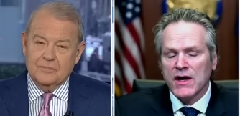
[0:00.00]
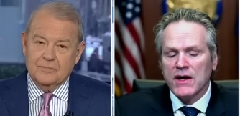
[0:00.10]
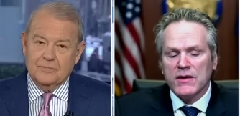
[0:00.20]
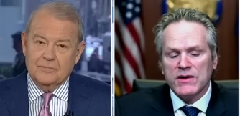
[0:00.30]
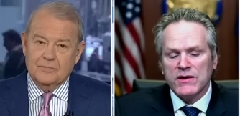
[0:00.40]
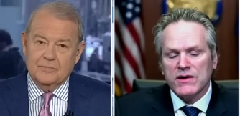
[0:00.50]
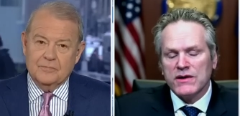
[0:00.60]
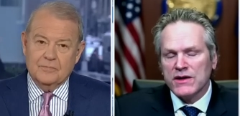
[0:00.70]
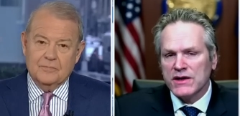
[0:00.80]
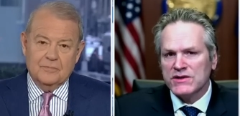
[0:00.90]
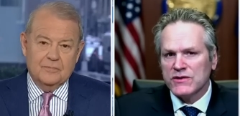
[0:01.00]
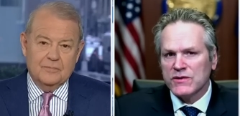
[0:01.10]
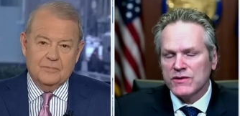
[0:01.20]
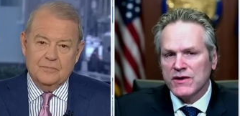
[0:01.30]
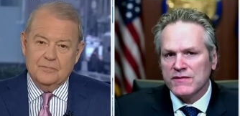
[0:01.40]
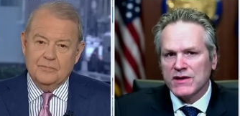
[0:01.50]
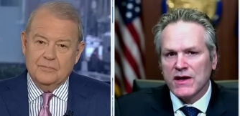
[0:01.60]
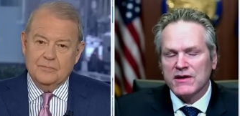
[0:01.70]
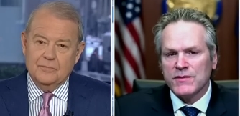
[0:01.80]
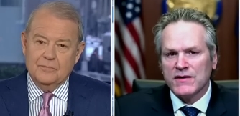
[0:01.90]
Speaker 1: You know, again, Stuart, you and I've talked
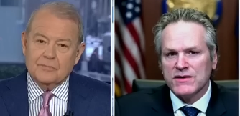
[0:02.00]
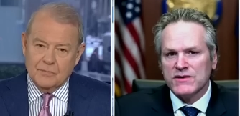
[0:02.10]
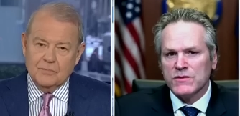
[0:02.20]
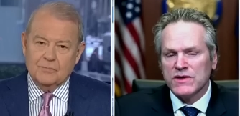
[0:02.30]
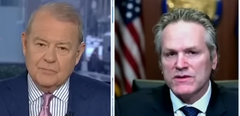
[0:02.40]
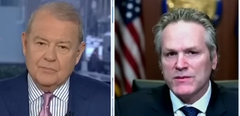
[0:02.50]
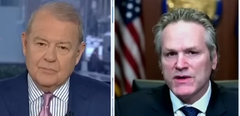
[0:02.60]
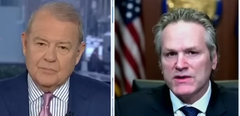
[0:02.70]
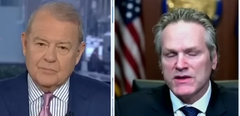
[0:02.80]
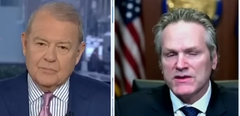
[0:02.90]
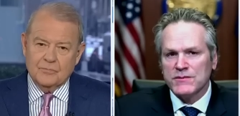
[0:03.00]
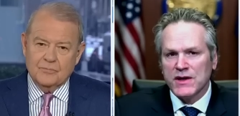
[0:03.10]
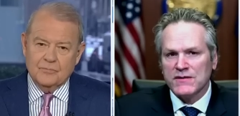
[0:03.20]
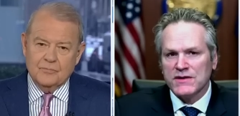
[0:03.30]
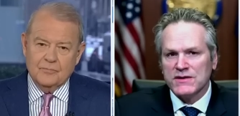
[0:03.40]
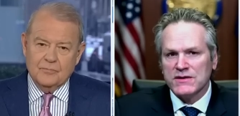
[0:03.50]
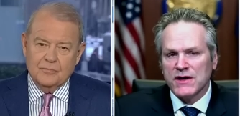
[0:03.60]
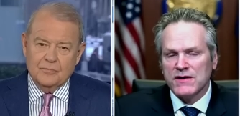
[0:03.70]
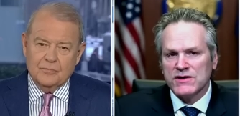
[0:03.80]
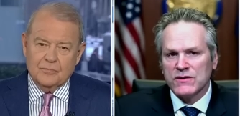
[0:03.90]
about this. What doesn't make sense about this uh,
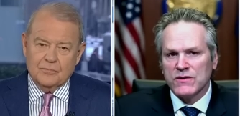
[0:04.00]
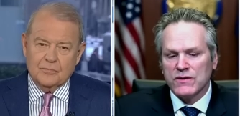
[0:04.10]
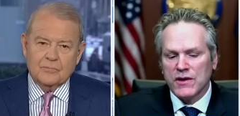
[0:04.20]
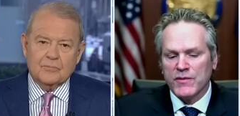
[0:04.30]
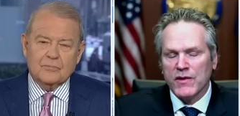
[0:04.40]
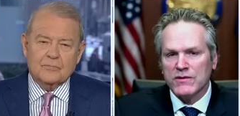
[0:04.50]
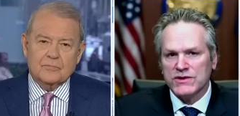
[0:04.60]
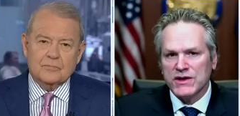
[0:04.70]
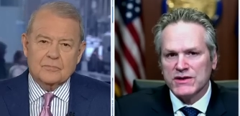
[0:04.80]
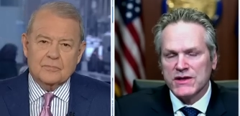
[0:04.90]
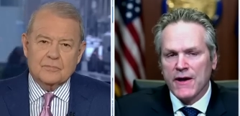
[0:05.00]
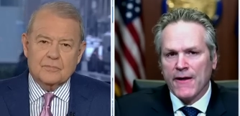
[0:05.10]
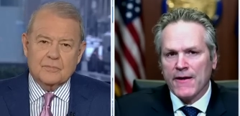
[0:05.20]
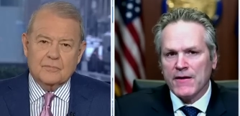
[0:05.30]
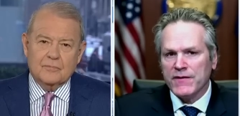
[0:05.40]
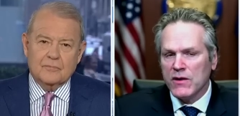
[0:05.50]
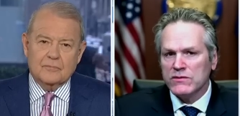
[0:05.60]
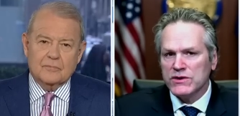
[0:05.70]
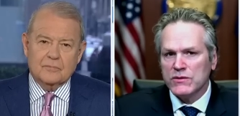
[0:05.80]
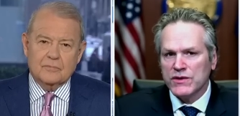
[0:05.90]
this whole approach is if you don't
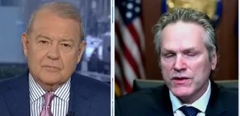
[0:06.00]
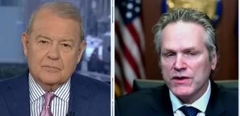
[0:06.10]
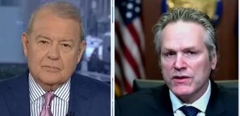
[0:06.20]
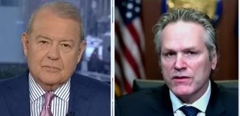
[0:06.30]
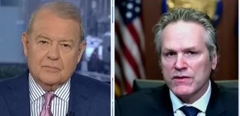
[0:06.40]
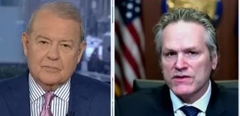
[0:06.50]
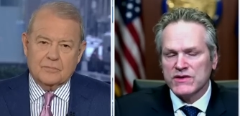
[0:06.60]
do it here, there's this